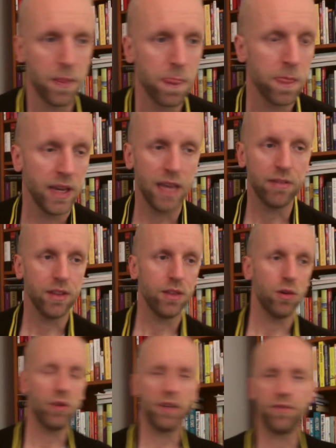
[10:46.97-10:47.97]
Even
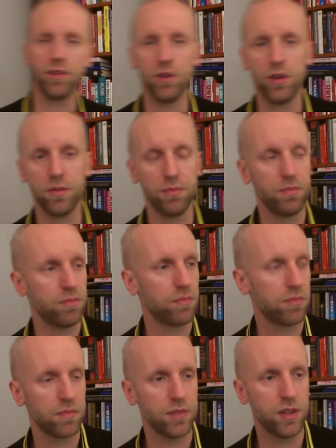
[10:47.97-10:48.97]
though if your
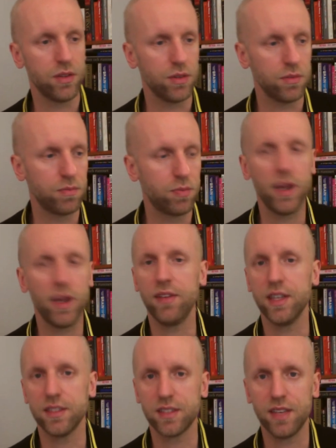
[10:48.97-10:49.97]

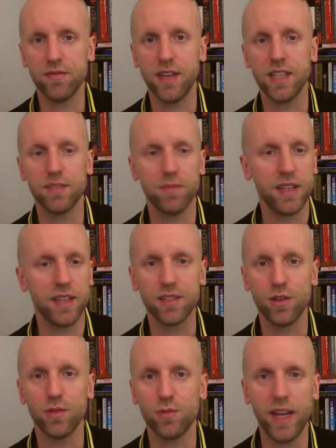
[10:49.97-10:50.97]
previous investment is
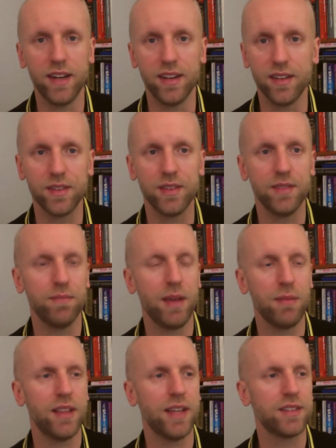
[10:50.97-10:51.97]
on red,
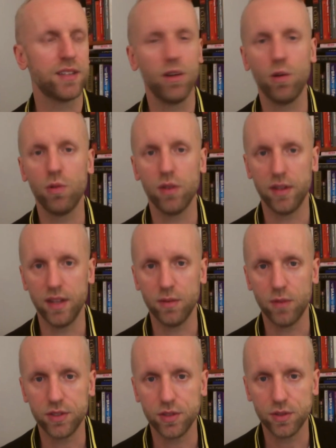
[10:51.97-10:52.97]
maybe that's lower than
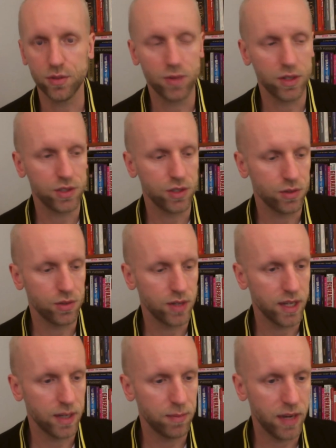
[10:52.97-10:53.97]
what you
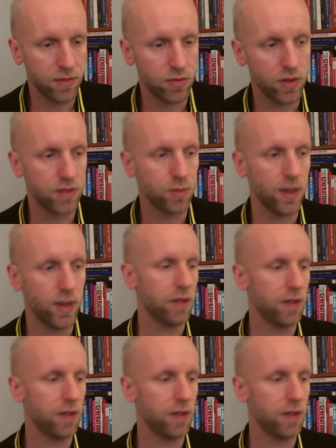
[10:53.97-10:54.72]
paid for it. Well,